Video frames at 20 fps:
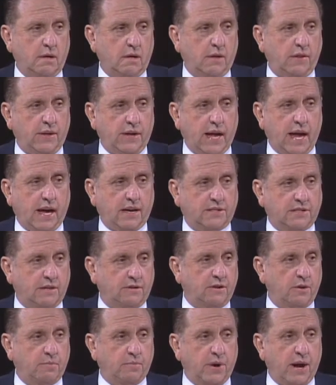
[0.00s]
the acts of
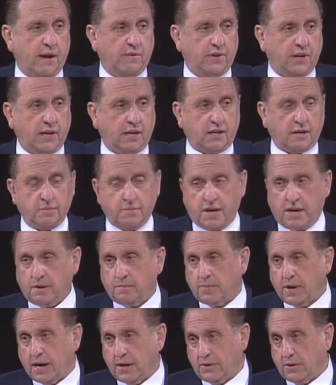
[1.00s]
depravity committed
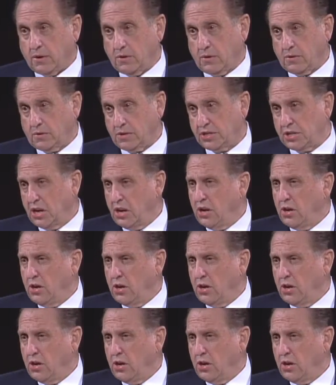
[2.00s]
by those